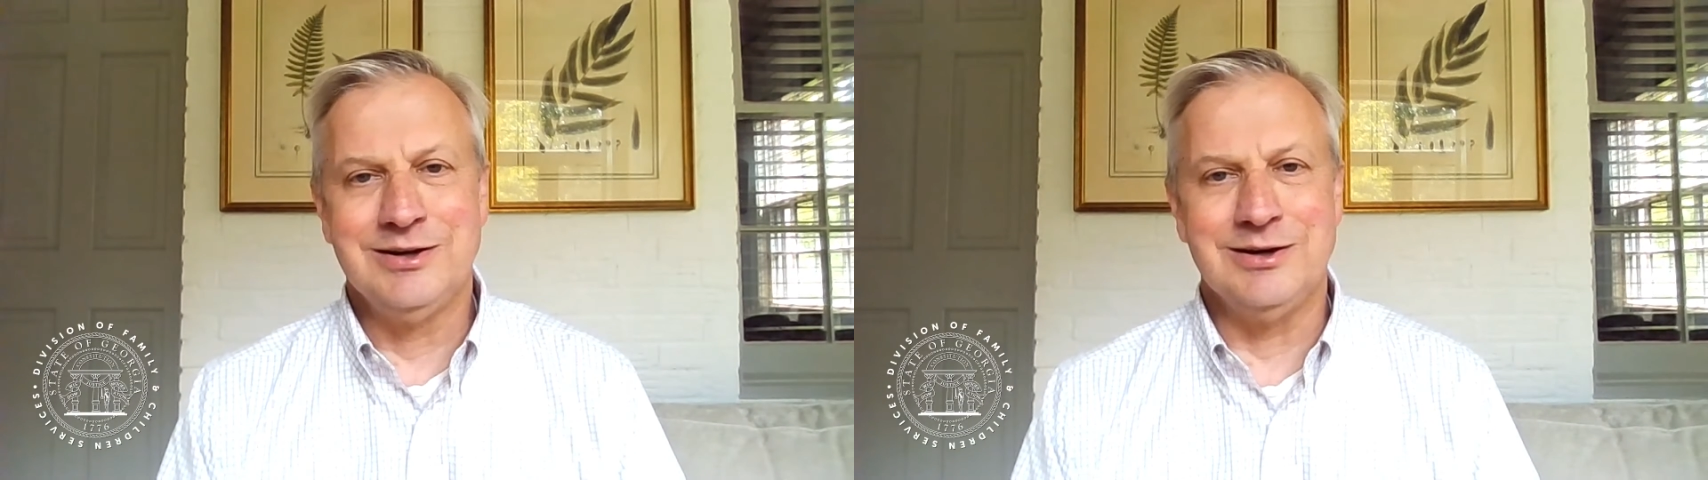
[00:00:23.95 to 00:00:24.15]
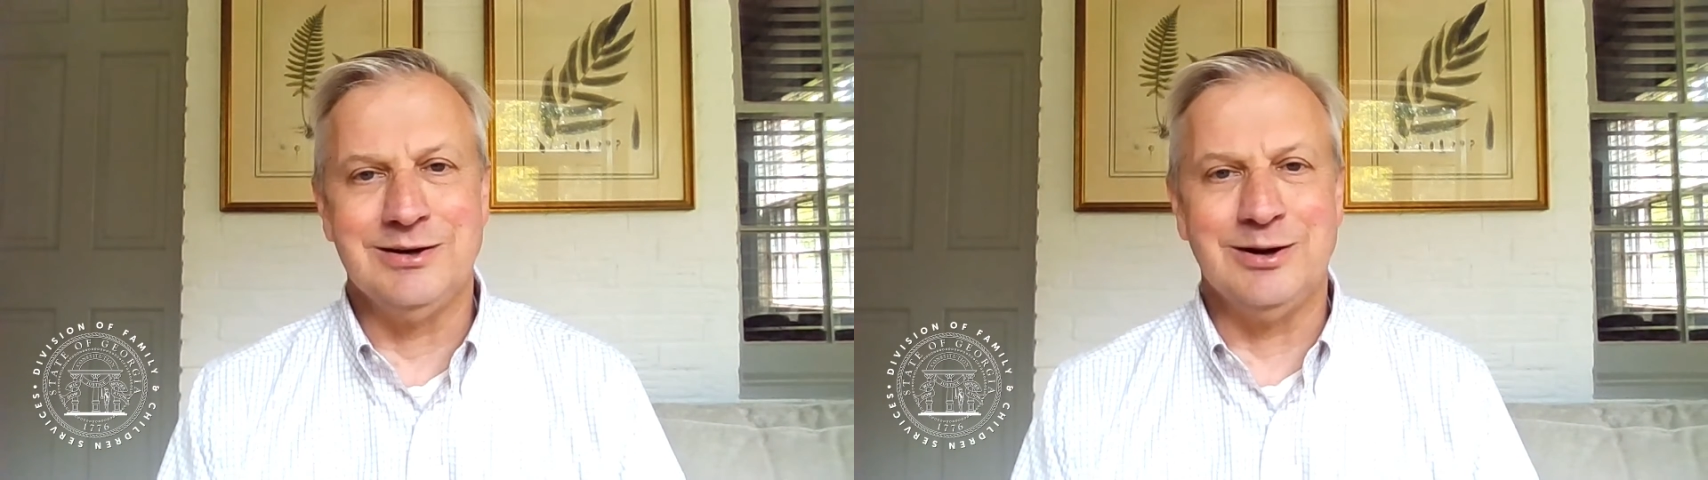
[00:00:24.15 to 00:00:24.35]

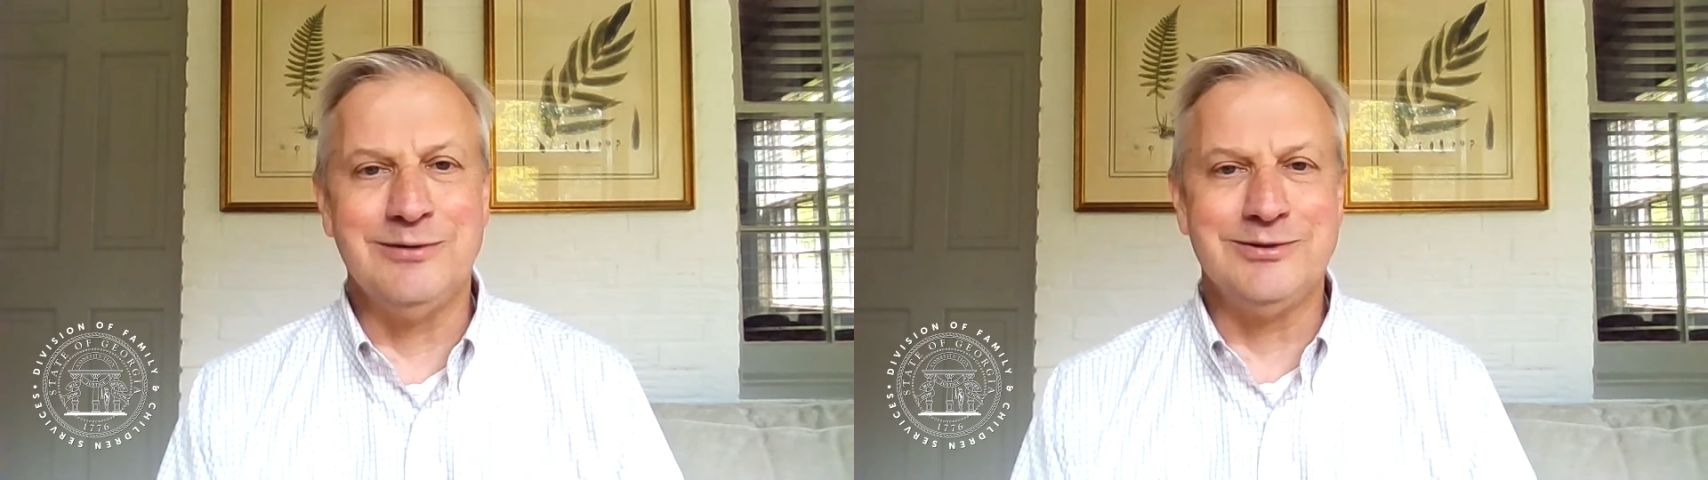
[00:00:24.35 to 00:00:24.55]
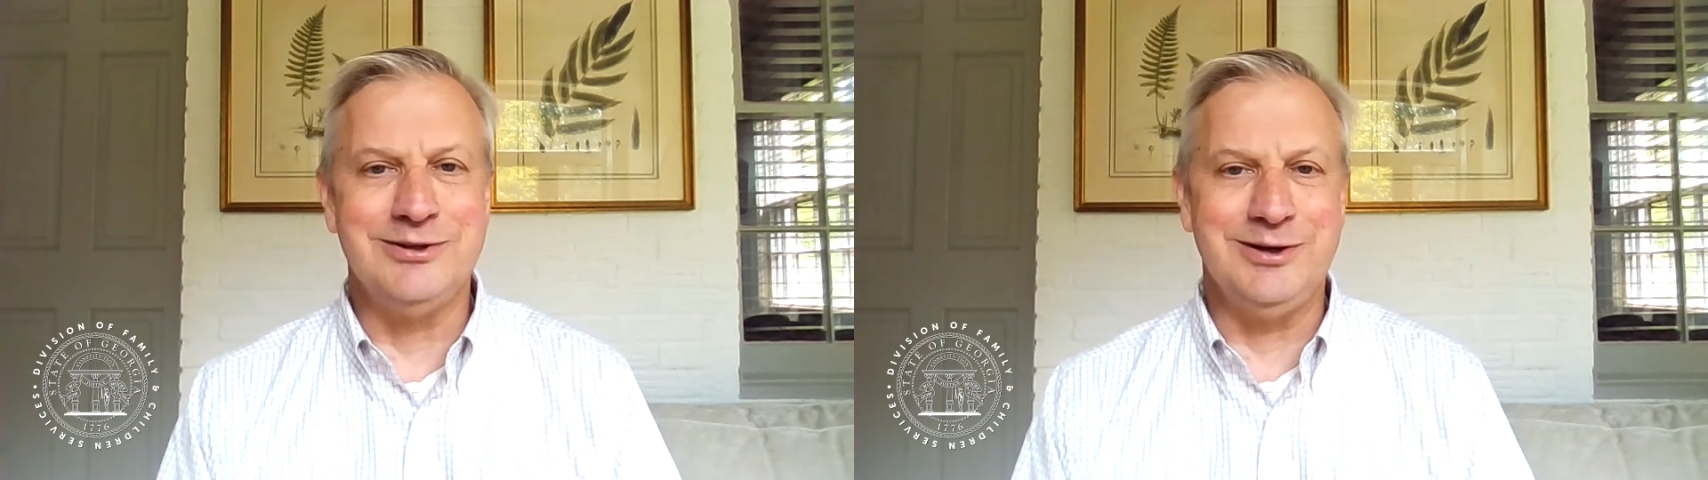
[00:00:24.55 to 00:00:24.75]
Uh,
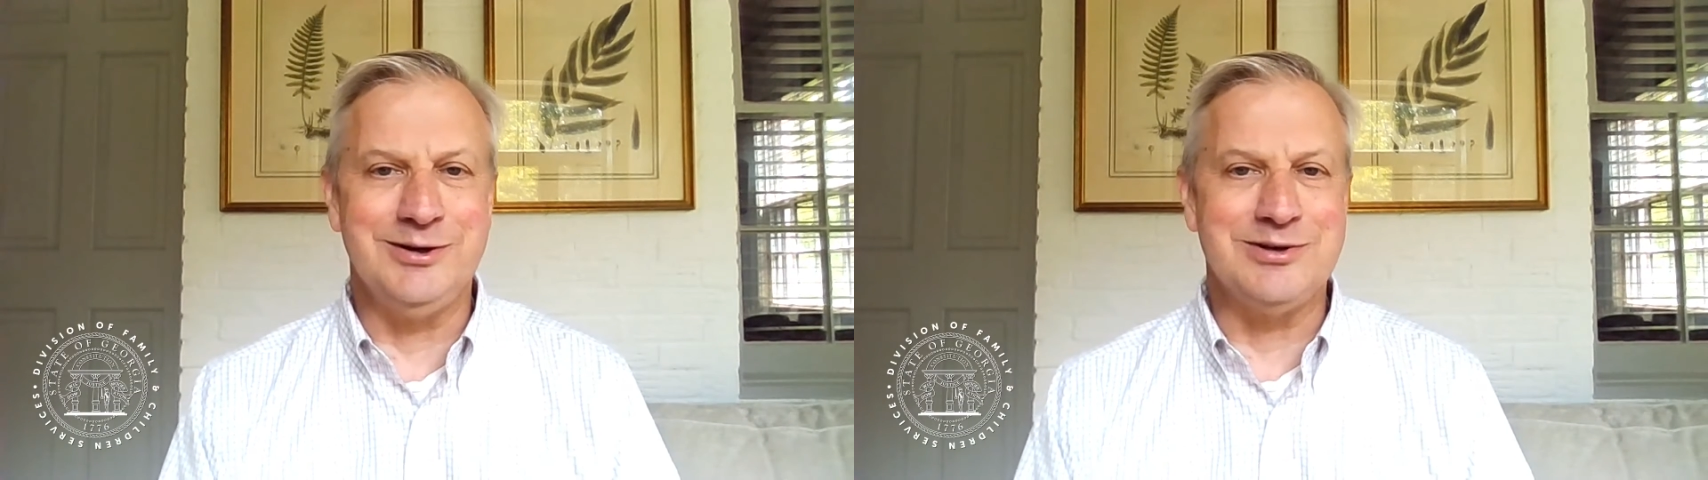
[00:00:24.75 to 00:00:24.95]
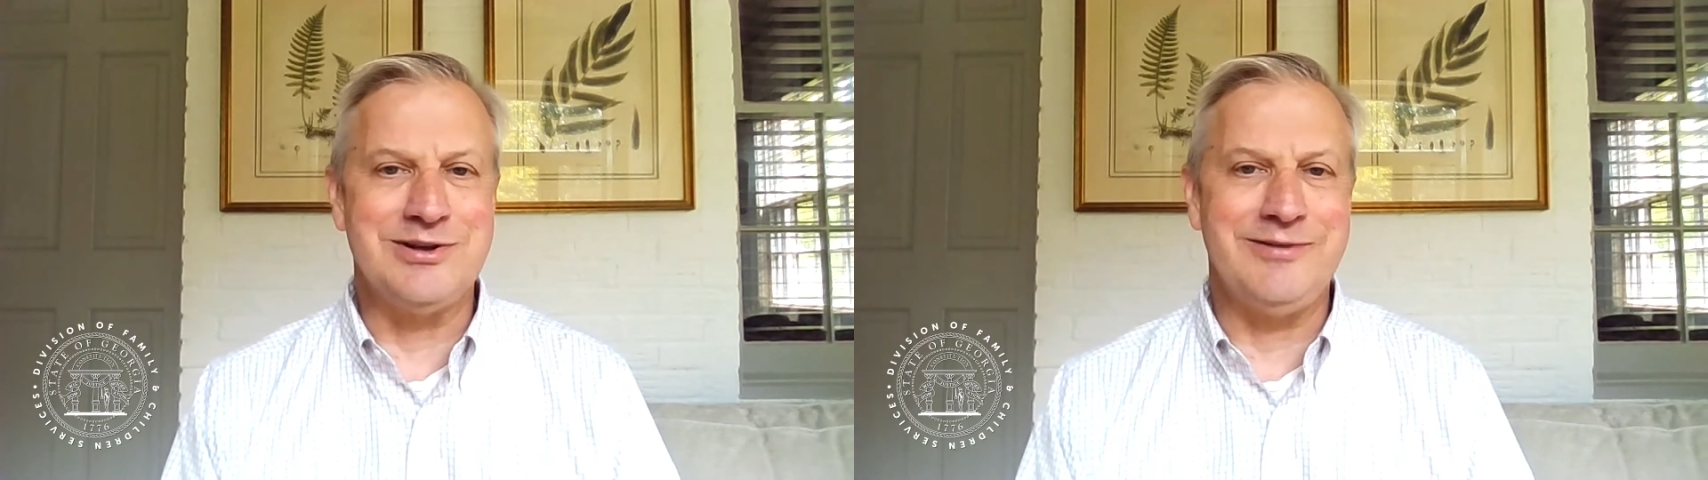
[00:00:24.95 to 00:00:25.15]
over the
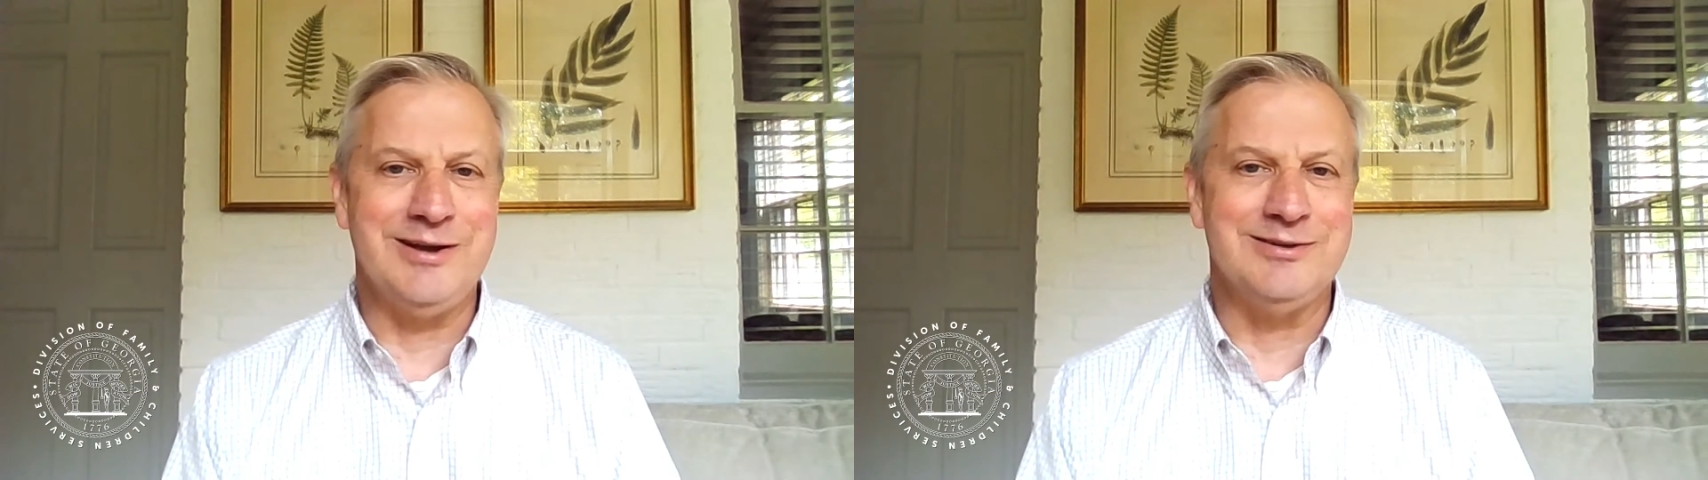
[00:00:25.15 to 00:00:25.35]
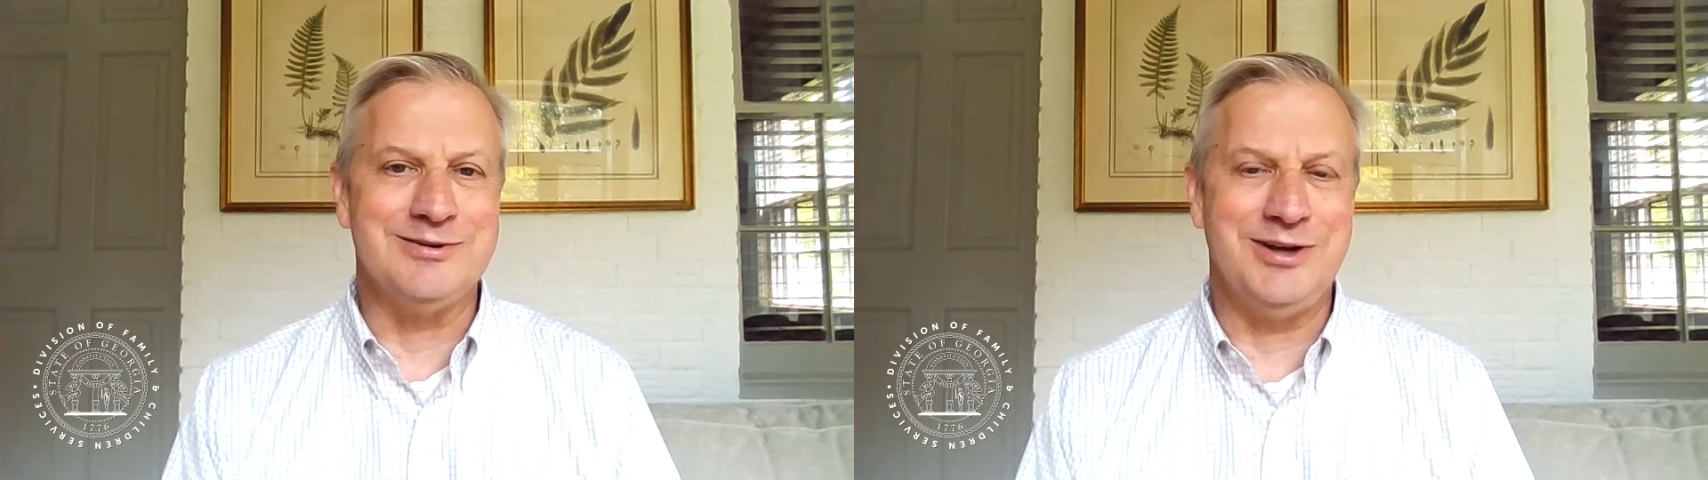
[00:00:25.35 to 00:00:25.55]
years, I've
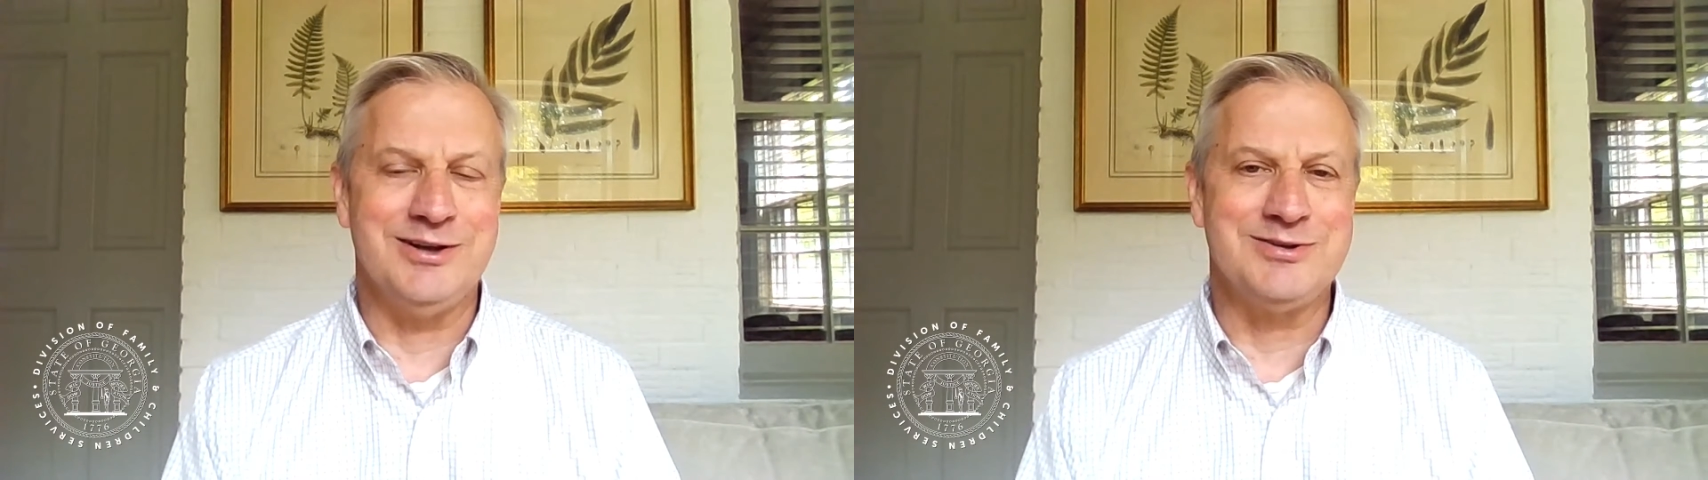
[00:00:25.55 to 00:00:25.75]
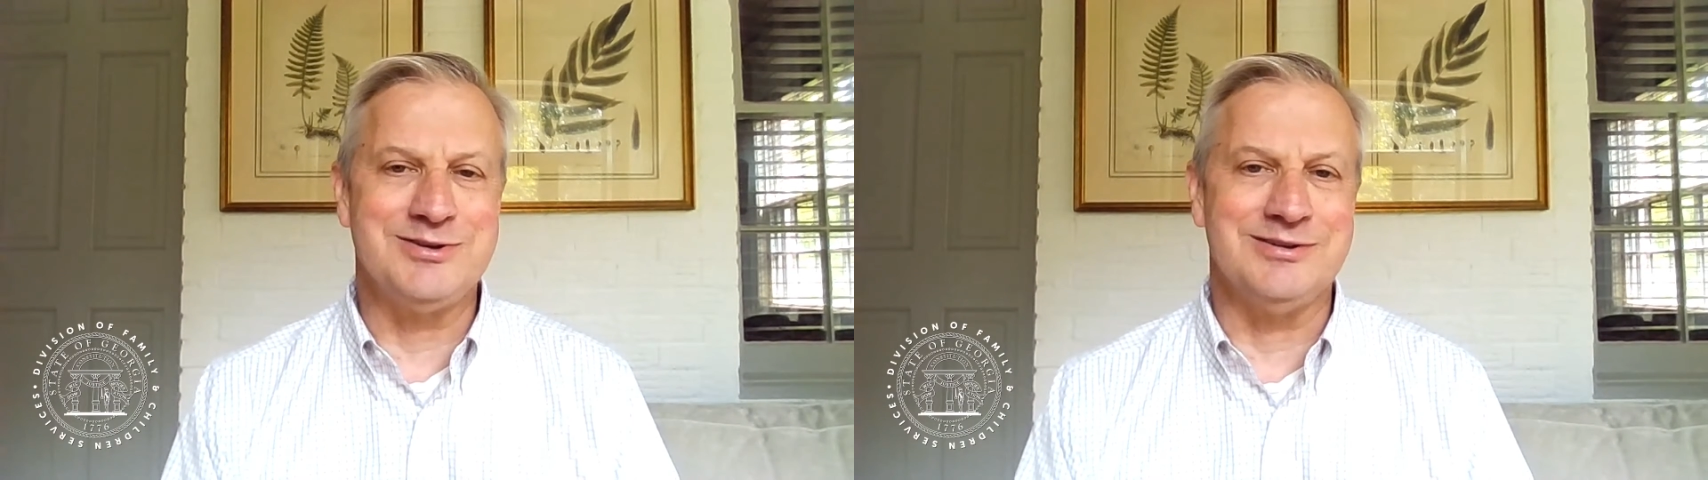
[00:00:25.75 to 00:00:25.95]
had the
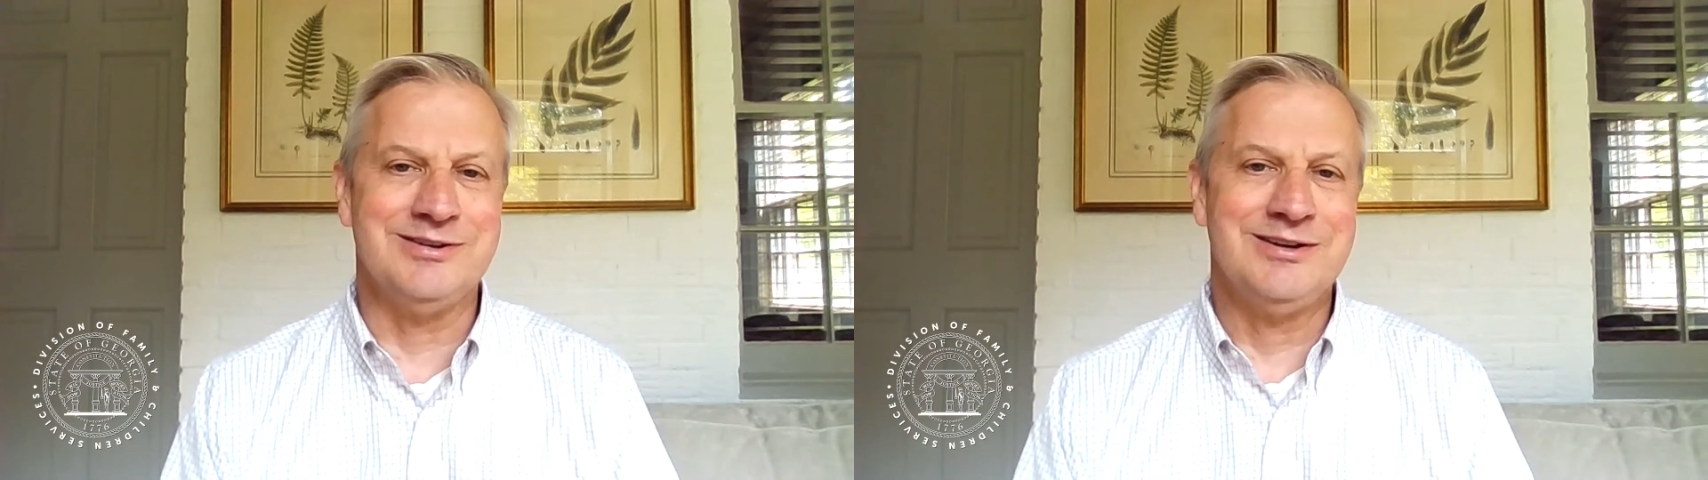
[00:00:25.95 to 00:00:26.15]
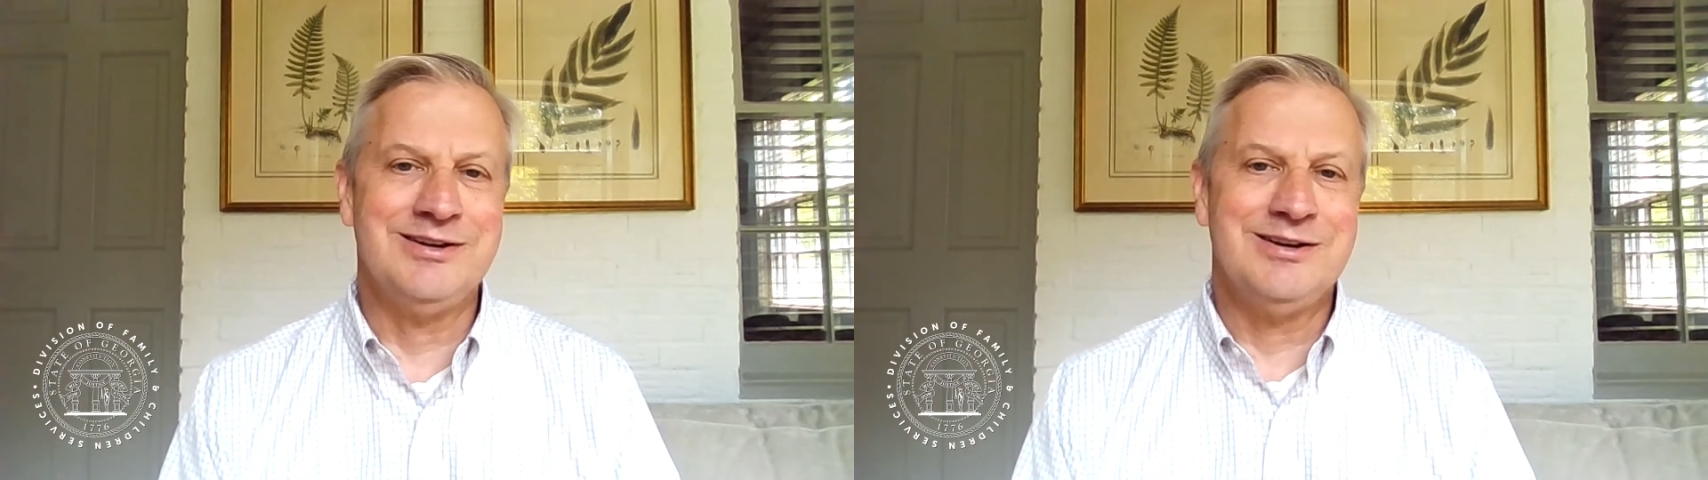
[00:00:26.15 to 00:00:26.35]
chance to